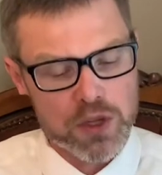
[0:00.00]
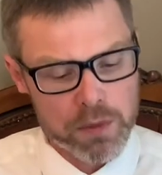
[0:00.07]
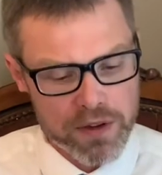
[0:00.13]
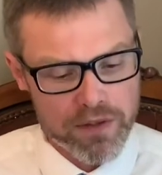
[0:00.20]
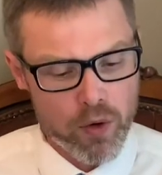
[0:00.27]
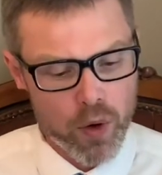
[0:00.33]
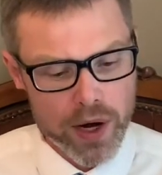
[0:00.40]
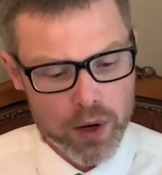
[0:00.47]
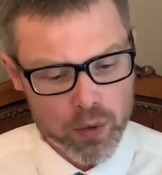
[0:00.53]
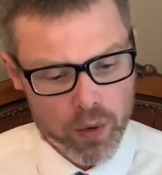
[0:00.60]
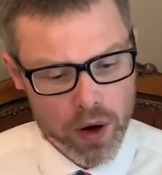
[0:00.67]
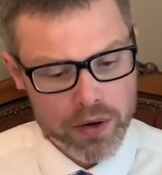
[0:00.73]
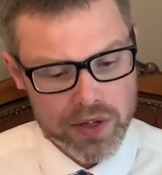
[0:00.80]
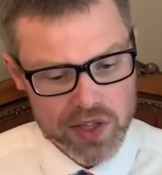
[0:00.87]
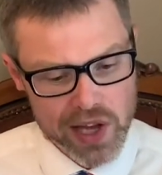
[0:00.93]
before he
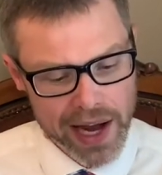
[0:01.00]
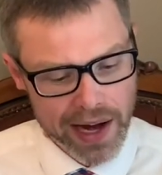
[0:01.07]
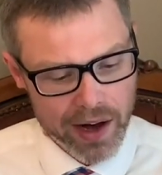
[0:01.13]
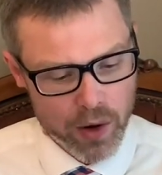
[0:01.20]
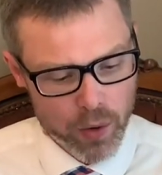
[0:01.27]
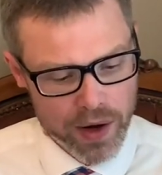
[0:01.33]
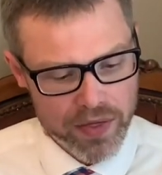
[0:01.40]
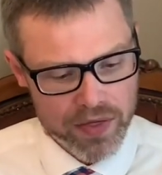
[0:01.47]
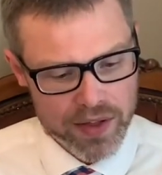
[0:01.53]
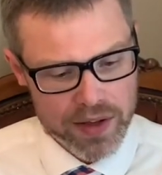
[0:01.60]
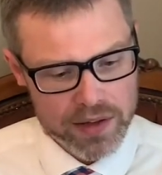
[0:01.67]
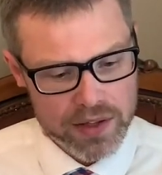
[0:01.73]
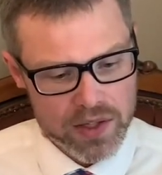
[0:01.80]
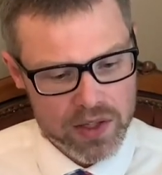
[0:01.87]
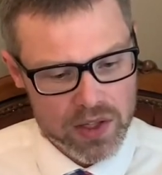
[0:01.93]
wrote 2
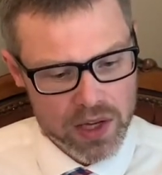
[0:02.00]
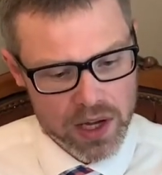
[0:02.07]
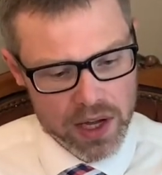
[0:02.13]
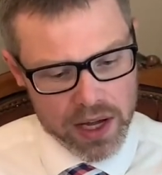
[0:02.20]
Corinthians.